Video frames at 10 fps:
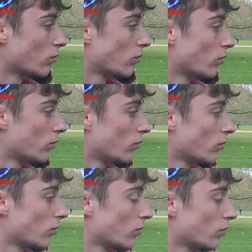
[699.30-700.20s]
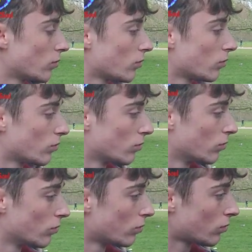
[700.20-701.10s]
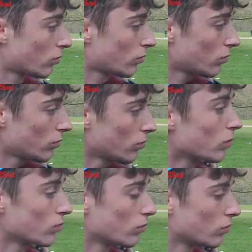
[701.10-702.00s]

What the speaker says: The person shown says nothing.